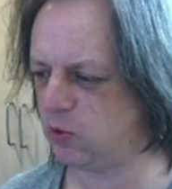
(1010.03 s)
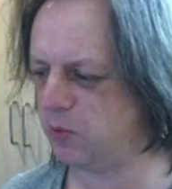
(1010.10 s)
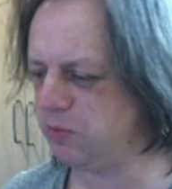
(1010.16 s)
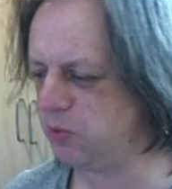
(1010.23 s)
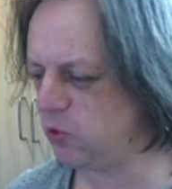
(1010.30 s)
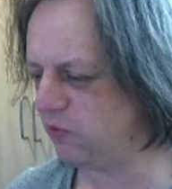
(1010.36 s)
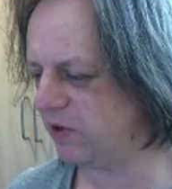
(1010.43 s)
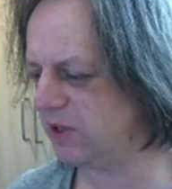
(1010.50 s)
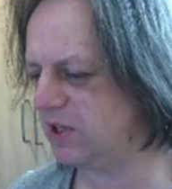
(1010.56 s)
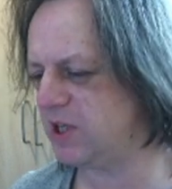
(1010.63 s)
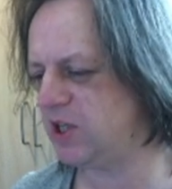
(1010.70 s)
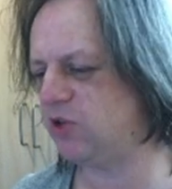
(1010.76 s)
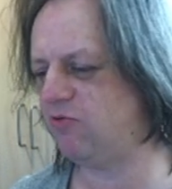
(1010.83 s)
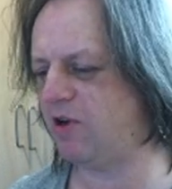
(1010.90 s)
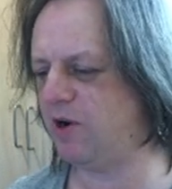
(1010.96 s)
or moving
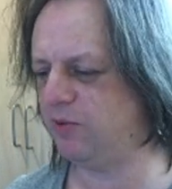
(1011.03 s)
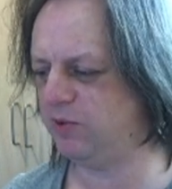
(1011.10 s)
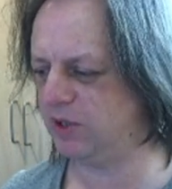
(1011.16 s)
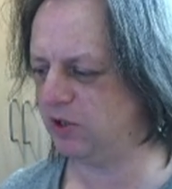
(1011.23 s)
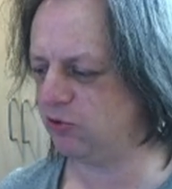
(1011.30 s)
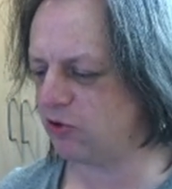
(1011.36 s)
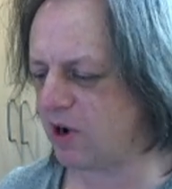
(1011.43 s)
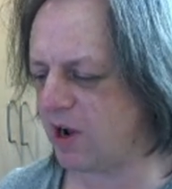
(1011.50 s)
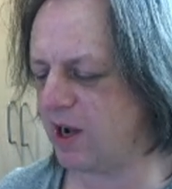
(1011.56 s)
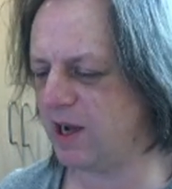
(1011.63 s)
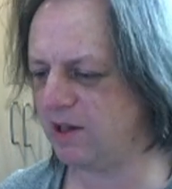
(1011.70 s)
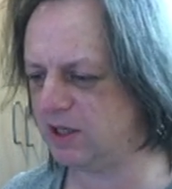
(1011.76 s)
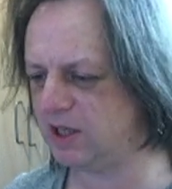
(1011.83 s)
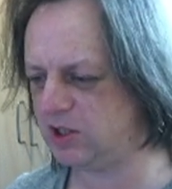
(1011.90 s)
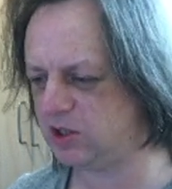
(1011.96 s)
this around and
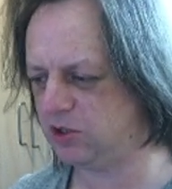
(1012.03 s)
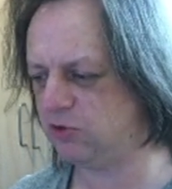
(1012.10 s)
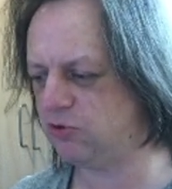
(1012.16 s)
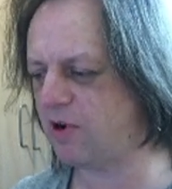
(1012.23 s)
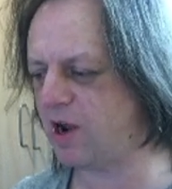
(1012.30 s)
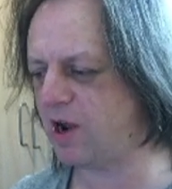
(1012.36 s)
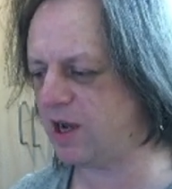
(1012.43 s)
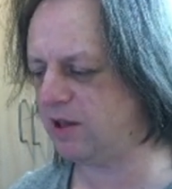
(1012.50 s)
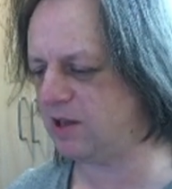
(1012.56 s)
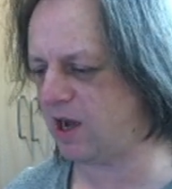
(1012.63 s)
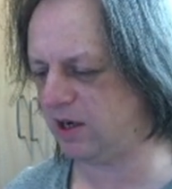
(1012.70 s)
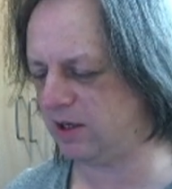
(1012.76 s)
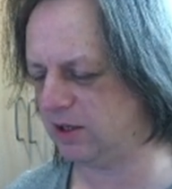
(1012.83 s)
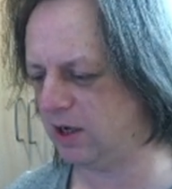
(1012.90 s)
trying this and trying that.